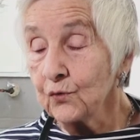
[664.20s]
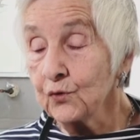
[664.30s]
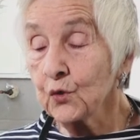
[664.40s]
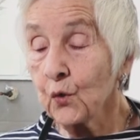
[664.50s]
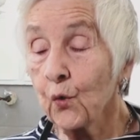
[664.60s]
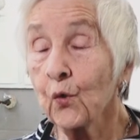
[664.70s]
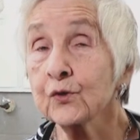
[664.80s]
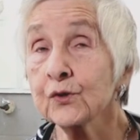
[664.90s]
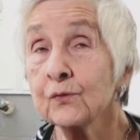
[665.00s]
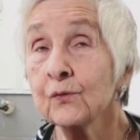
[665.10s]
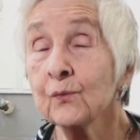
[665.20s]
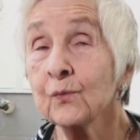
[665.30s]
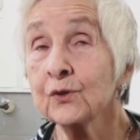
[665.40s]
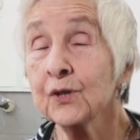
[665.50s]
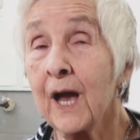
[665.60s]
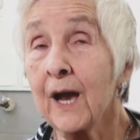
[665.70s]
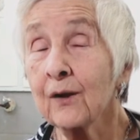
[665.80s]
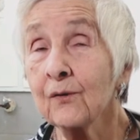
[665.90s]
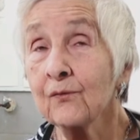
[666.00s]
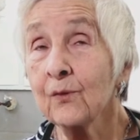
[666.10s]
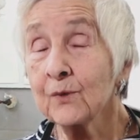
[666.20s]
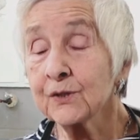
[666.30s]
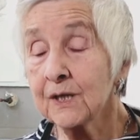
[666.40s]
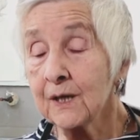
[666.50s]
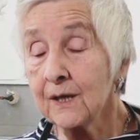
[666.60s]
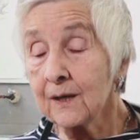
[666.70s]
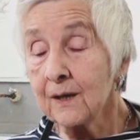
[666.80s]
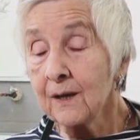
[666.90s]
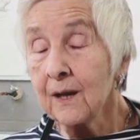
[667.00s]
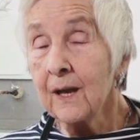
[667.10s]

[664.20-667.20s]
jaws which hang from the ceiling,